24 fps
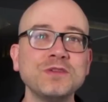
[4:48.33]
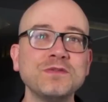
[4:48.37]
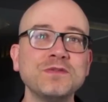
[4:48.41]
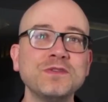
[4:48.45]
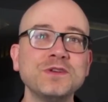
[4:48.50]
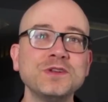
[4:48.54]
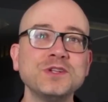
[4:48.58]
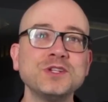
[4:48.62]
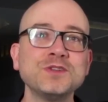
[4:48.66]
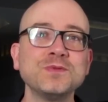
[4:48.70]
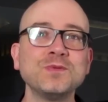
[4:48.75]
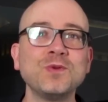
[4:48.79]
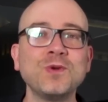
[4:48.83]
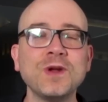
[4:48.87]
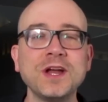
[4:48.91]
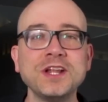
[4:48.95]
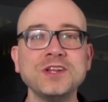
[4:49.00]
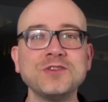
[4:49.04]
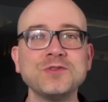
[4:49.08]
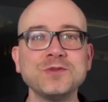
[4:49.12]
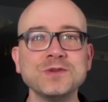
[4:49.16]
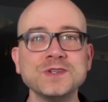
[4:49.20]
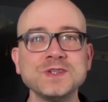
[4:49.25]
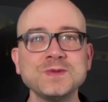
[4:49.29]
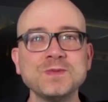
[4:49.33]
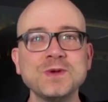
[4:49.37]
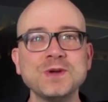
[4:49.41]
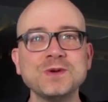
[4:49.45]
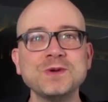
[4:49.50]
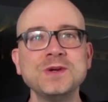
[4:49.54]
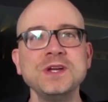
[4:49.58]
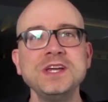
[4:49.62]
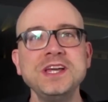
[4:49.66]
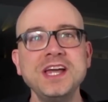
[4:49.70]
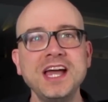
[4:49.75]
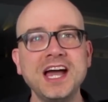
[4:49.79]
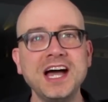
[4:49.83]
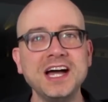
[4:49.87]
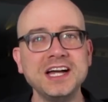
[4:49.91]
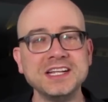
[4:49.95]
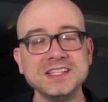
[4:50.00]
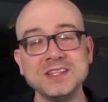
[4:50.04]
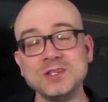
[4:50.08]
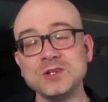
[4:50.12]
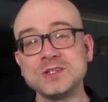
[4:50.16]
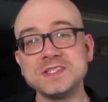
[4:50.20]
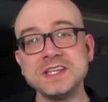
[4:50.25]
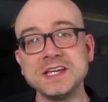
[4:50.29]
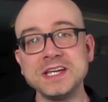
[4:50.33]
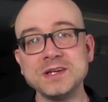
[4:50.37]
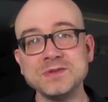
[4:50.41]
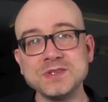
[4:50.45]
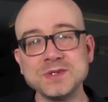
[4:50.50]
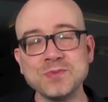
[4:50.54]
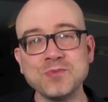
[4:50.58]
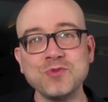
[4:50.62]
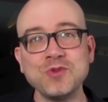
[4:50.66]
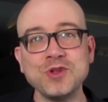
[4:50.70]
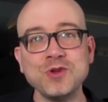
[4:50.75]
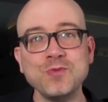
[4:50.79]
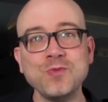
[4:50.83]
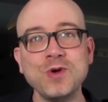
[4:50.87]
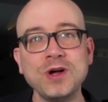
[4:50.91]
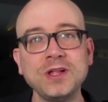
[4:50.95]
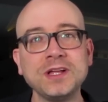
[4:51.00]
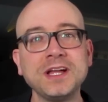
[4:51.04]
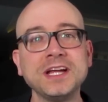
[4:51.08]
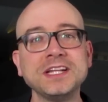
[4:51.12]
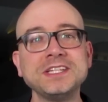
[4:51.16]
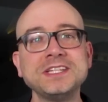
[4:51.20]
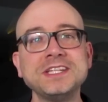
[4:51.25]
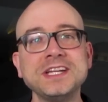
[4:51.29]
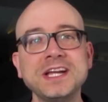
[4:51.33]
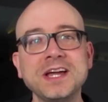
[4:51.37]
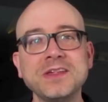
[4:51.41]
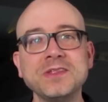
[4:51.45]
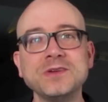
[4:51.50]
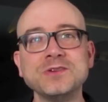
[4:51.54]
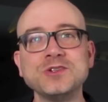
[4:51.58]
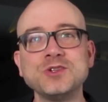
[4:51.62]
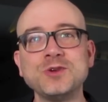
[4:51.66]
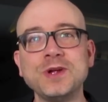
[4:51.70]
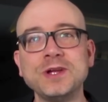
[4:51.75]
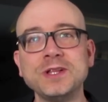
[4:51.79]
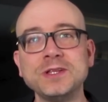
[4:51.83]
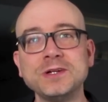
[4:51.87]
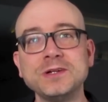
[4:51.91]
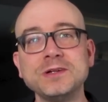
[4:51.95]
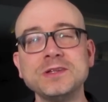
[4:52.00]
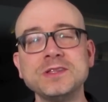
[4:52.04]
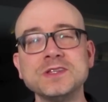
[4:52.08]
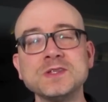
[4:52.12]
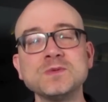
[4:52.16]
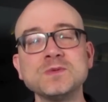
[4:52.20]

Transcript: footage from Gran Turismo. It looks like it was a pretty well cut together trailer. This